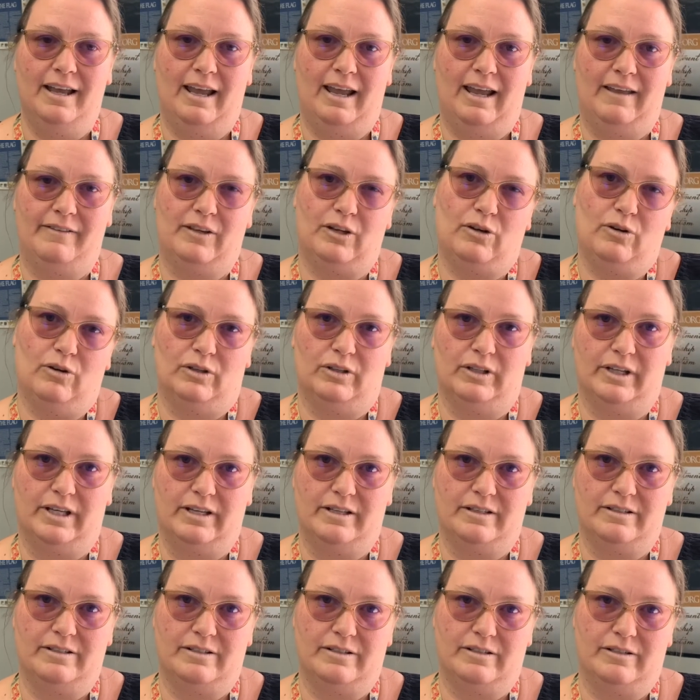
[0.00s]
and the goal
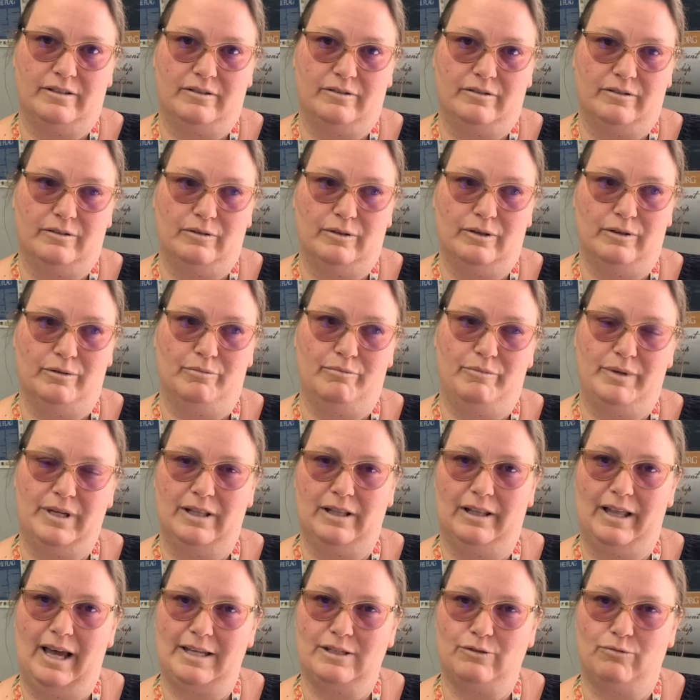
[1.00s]
is to be
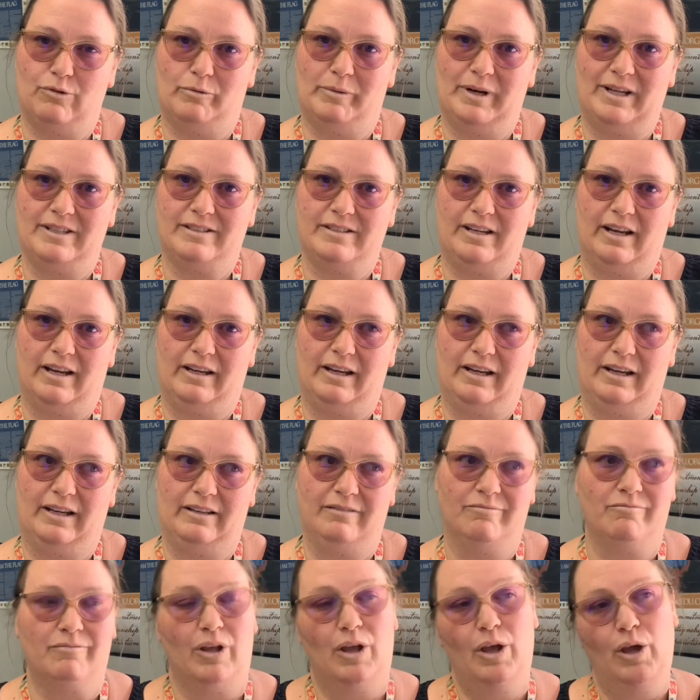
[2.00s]
the last robot standing
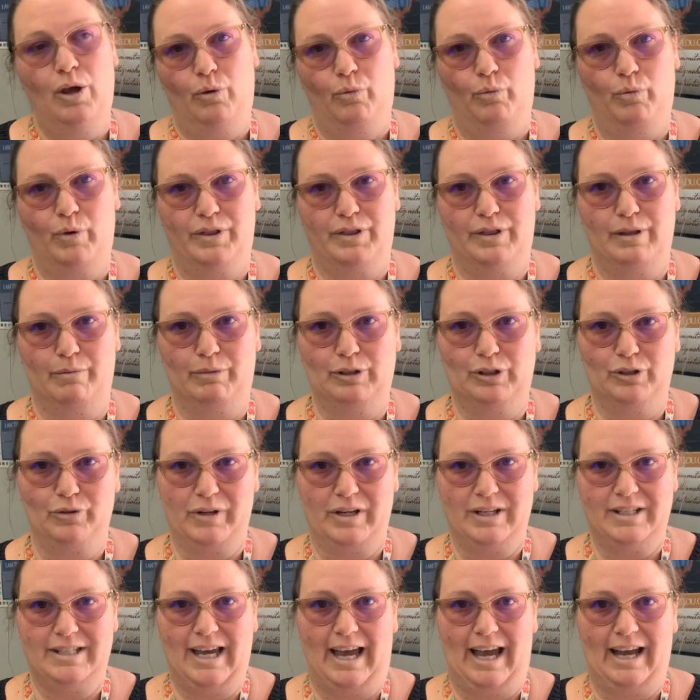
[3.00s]
with the balloon
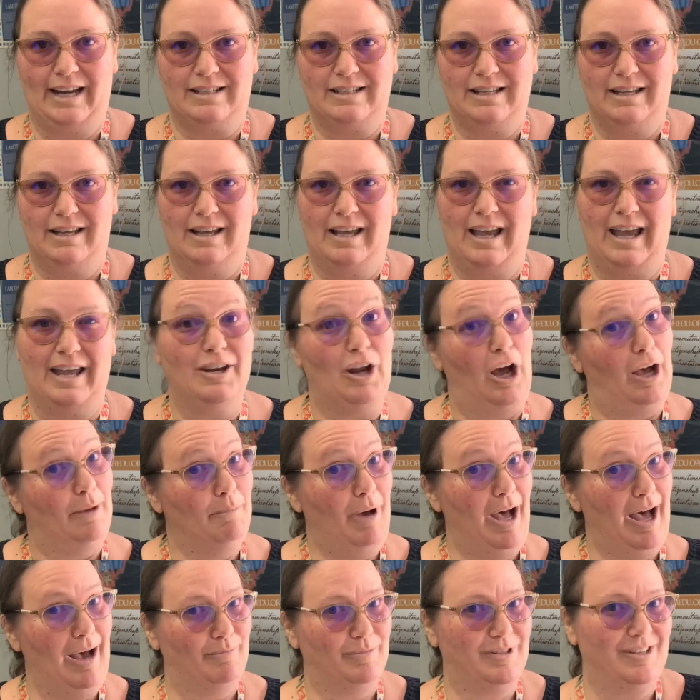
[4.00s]
intact and not
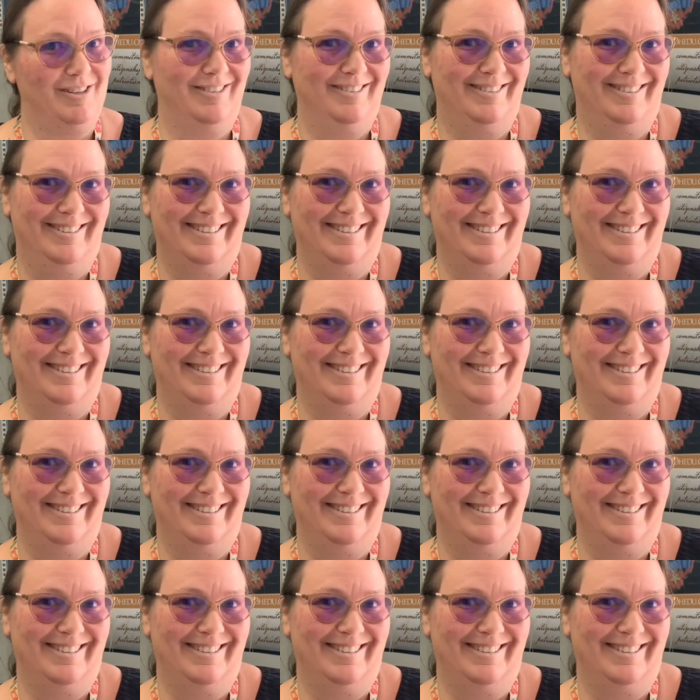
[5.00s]
popped.